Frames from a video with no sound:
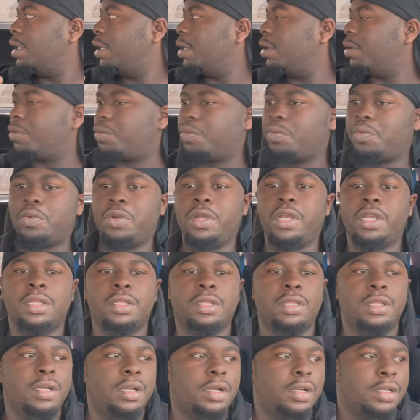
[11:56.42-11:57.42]

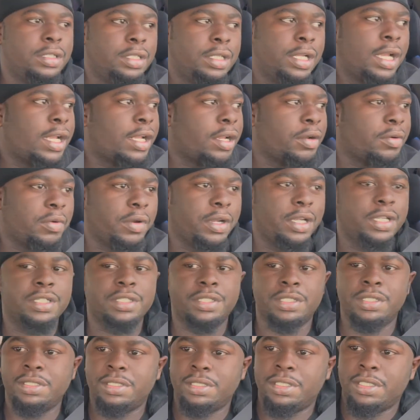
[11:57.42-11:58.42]
regular
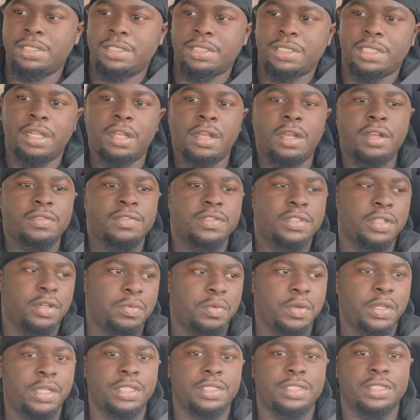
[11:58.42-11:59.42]
decorations and stuff so
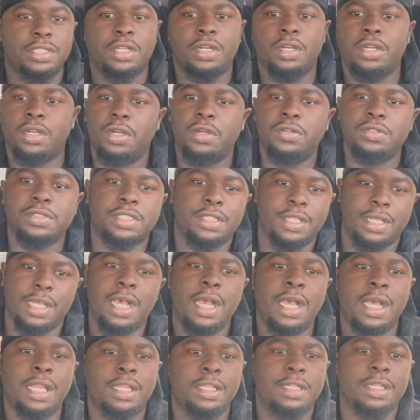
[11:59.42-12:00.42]
we can start hosting
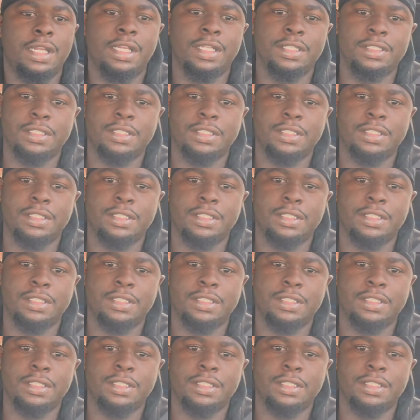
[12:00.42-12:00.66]
holidays